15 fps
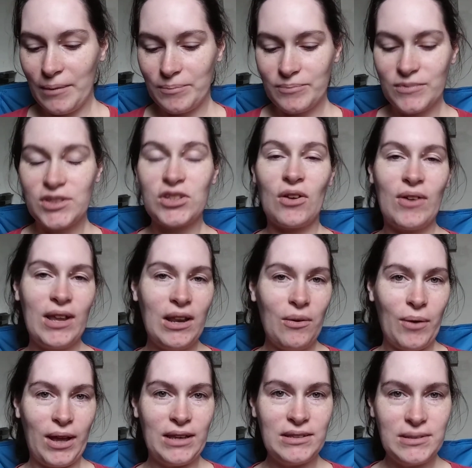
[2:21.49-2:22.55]
So
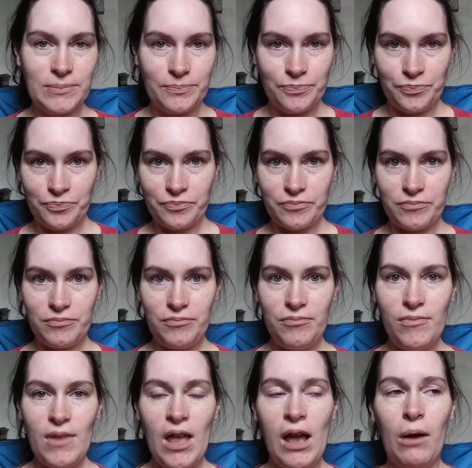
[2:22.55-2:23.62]
anyways,
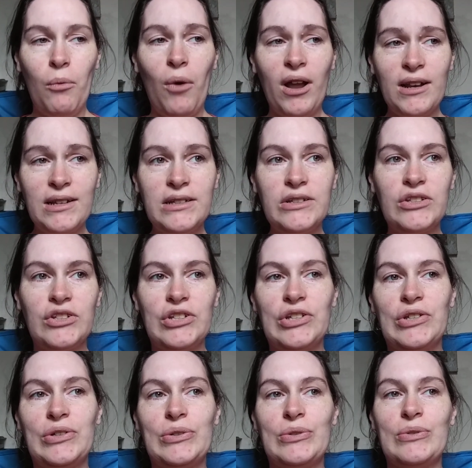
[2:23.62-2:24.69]
I wanted
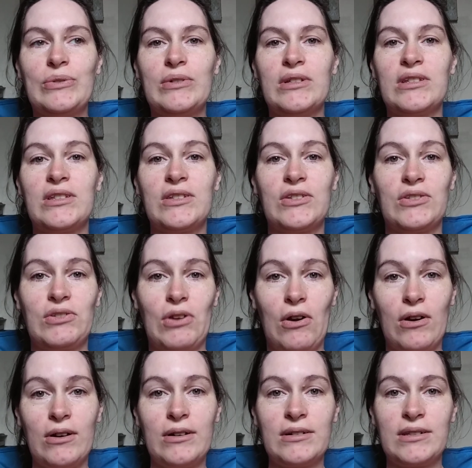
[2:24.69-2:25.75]
to
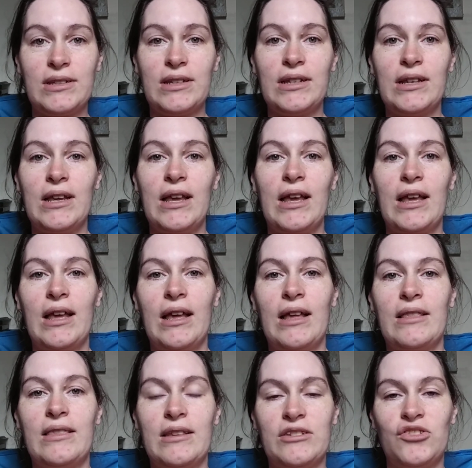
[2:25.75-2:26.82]
start
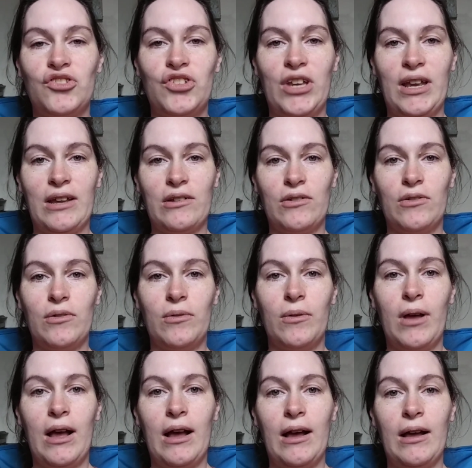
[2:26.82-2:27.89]
this channel
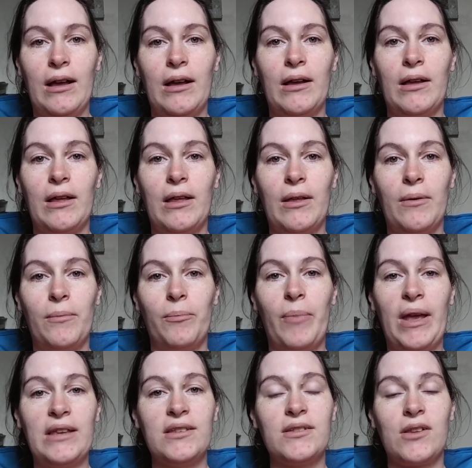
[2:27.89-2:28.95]

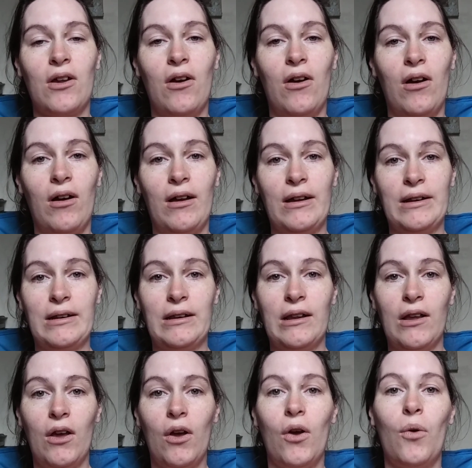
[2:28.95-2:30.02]
based on
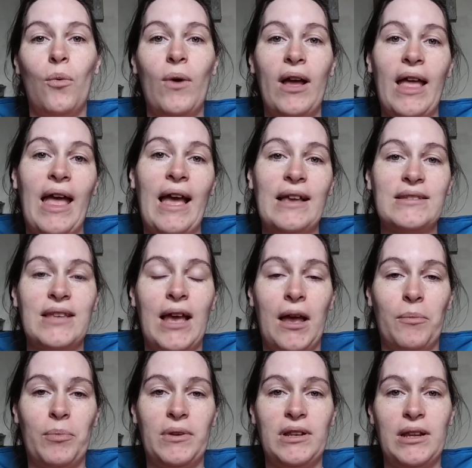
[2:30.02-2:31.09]
what has
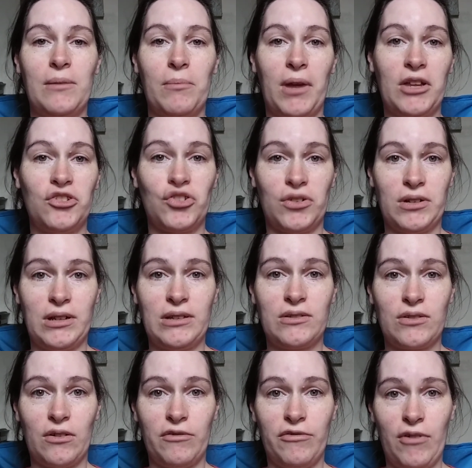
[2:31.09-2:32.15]
happened in my journey
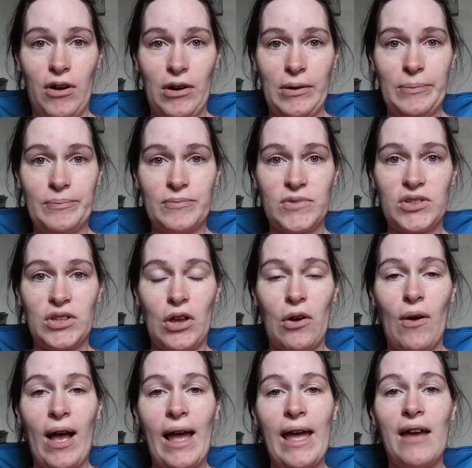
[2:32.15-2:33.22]
so far. So
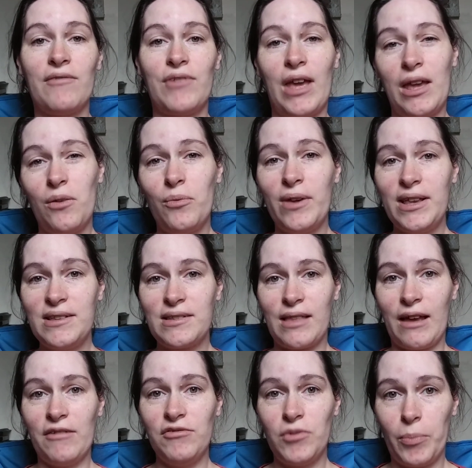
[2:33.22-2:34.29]
I have 8 weeks
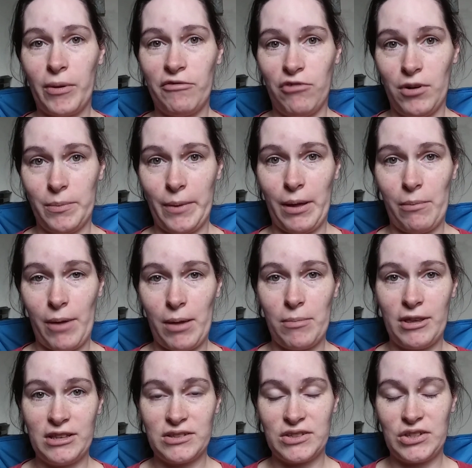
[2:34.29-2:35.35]
left before my baby
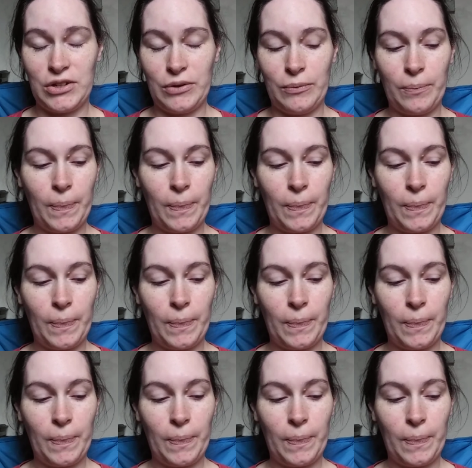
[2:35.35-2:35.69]
is due.